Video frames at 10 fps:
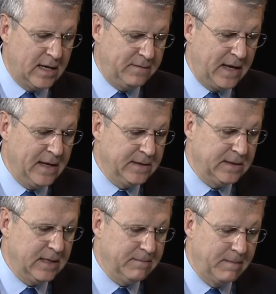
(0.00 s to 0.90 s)

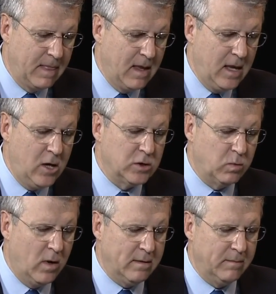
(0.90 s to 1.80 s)
Afghanistan. Here's
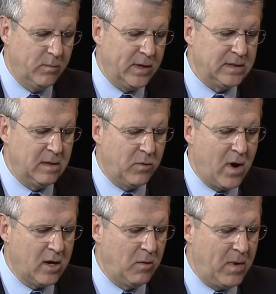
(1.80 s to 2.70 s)
one. President
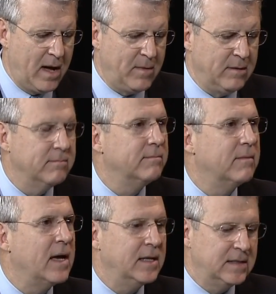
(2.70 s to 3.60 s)
Barack Obama
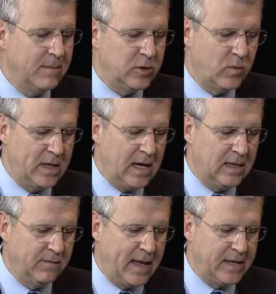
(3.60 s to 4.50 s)
on December 28th
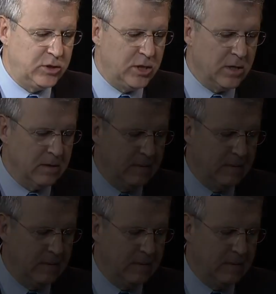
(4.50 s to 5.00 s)
of last year.